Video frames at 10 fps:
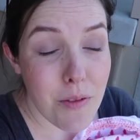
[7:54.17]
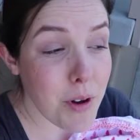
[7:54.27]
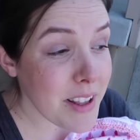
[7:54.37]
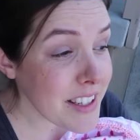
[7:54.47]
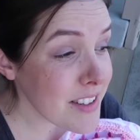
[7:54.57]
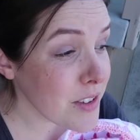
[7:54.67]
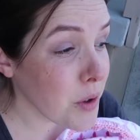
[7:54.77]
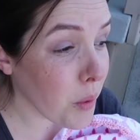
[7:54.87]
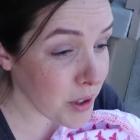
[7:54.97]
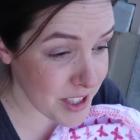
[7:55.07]
Well, it is
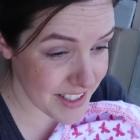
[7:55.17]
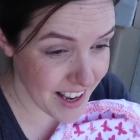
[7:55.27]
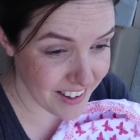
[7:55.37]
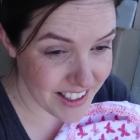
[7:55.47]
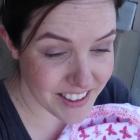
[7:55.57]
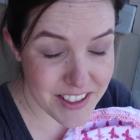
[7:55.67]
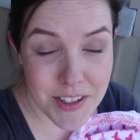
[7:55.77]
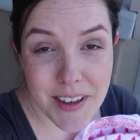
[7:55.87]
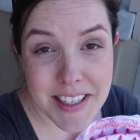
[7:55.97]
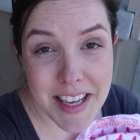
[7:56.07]
gorgeous out here,
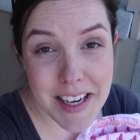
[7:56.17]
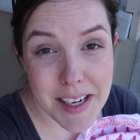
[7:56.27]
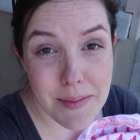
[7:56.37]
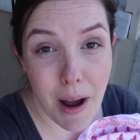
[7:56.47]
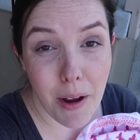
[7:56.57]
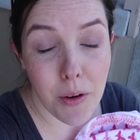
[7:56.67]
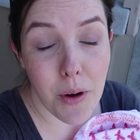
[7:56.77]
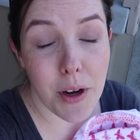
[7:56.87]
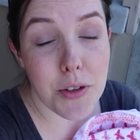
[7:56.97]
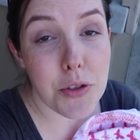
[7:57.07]
and so I decided to come out and
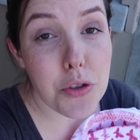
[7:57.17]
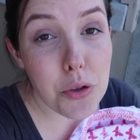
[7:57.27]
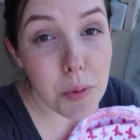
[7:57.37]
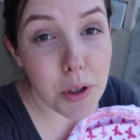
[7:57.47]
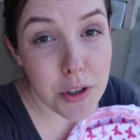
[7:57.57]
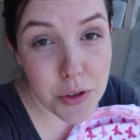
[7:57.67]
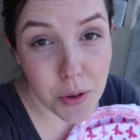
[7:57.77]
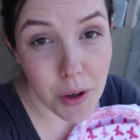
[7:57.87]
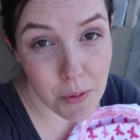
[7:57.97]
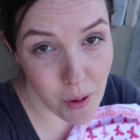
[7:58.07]
go on a super
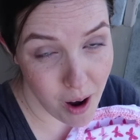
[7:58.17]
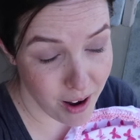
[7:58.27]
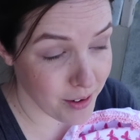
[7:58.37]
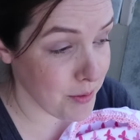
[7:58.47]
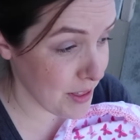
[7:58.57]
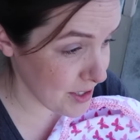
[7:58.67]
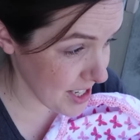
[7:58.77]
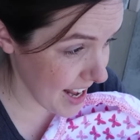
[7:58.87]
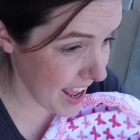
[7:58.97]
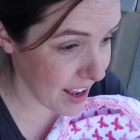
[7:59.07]
short walk with
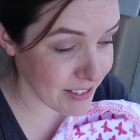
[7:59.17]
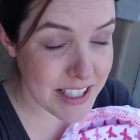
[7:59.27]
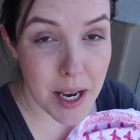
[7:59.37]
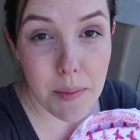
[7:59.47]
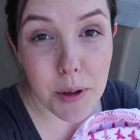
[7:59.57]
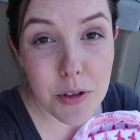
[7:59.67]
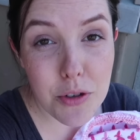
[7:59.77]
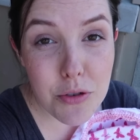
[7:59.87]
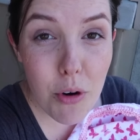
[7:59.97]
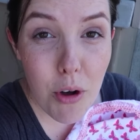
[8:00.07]
Janae. We set up her
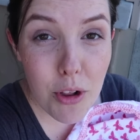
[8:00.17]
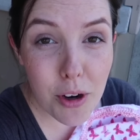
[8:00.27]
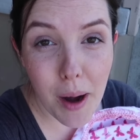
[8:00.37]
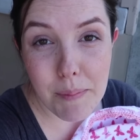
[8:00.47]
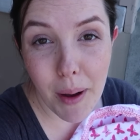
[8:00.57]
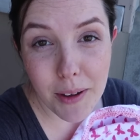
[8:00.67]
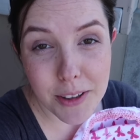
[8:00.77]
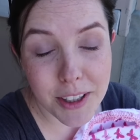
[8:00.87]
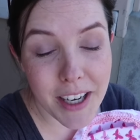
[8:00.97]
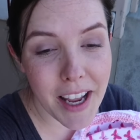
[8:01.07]
stroller, I
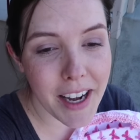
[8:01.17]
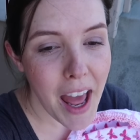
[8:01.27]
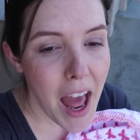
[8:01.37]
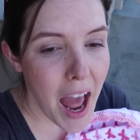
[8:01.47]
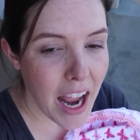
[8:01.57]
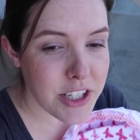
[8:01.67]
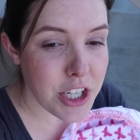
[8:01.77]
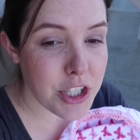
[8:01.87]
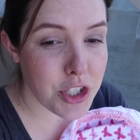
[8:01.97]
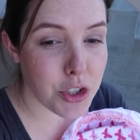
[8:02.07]
buckled her in, and
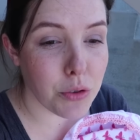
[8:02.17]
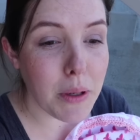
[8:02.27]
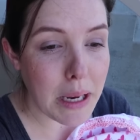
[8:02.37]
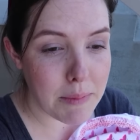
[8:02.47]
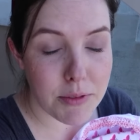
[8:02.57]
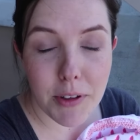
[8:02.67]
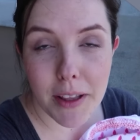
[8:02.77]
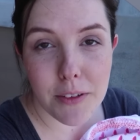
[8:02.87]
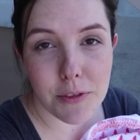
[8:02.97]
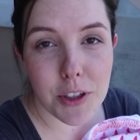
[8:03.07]
she screamed for
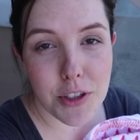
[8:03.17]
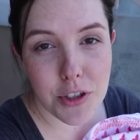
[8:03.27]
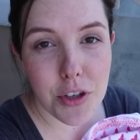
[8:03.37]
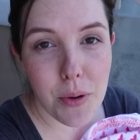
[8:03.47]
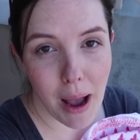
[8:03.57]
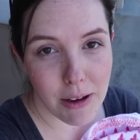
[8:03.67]
like the first two